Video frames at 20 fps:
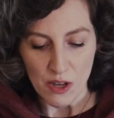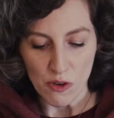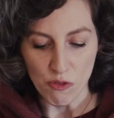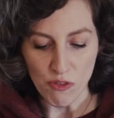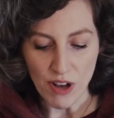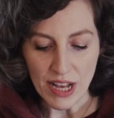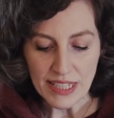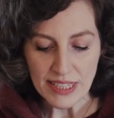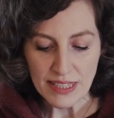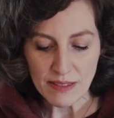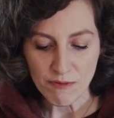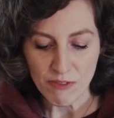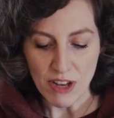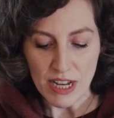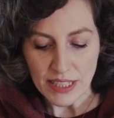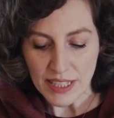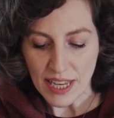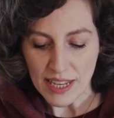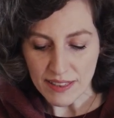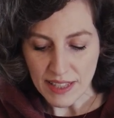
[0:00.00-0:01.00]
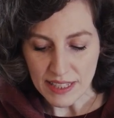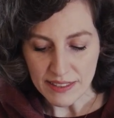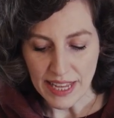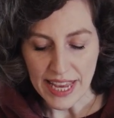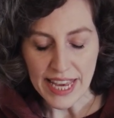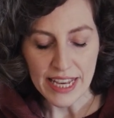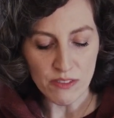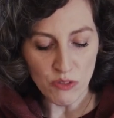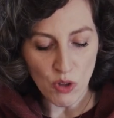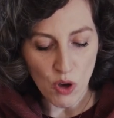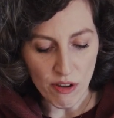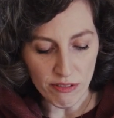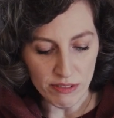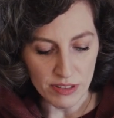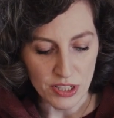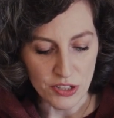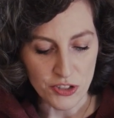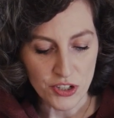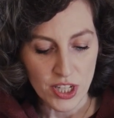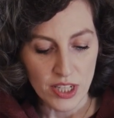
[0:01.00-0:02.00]
One cannot
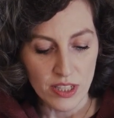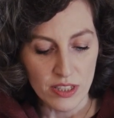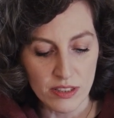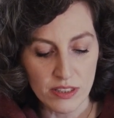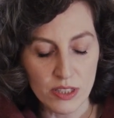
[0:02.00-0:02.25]
acknowledge